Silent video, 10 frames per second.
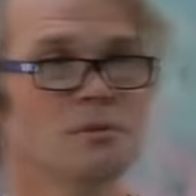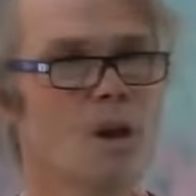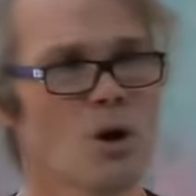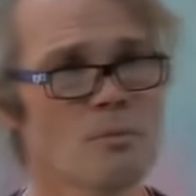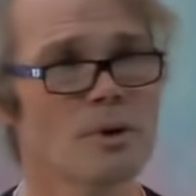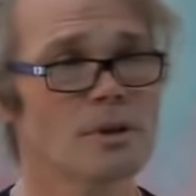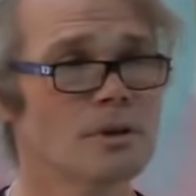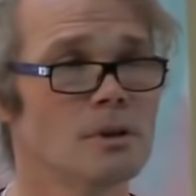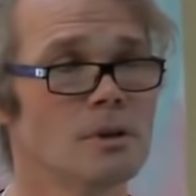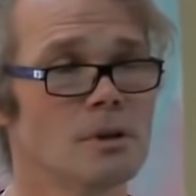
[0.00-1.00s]
the moment
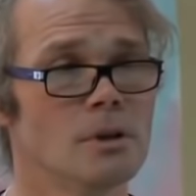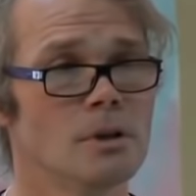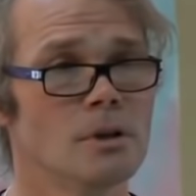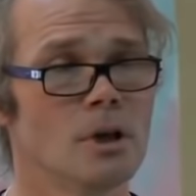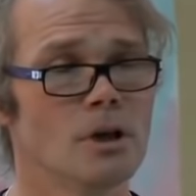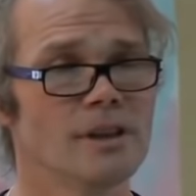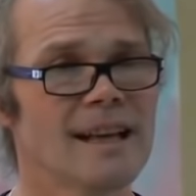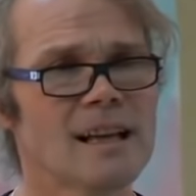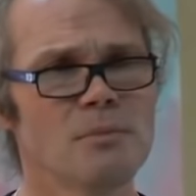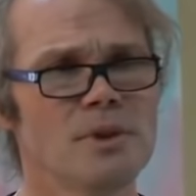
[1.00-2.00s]
on the
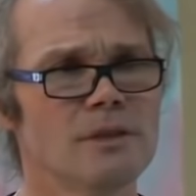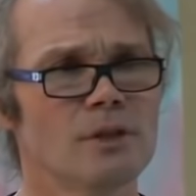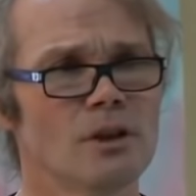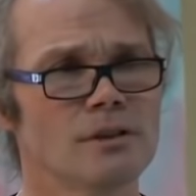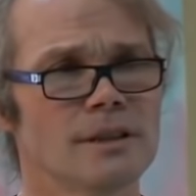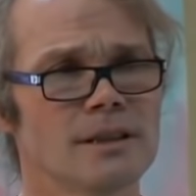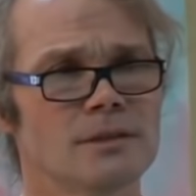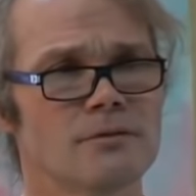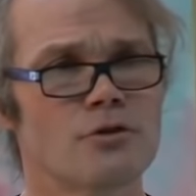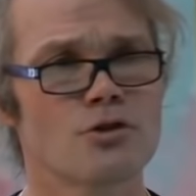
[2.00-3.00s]
aluminium
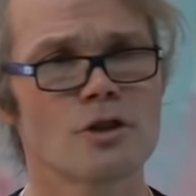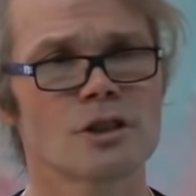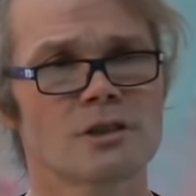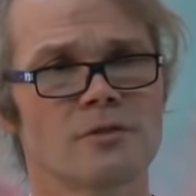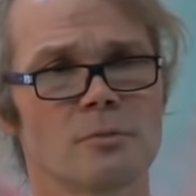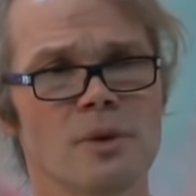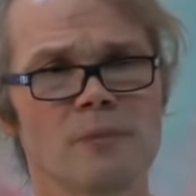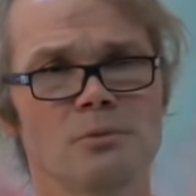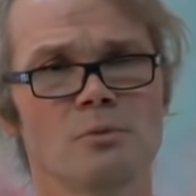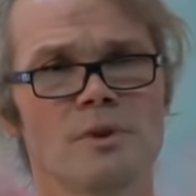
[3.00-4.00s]
content of drugs for
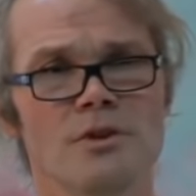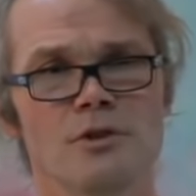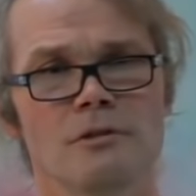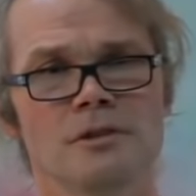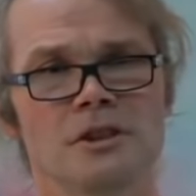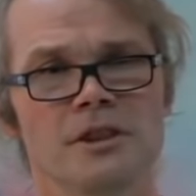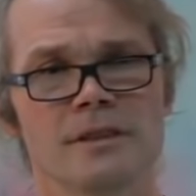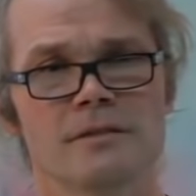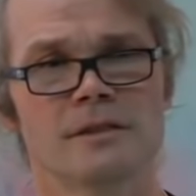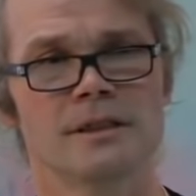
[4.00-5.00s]
people with neurodegenerative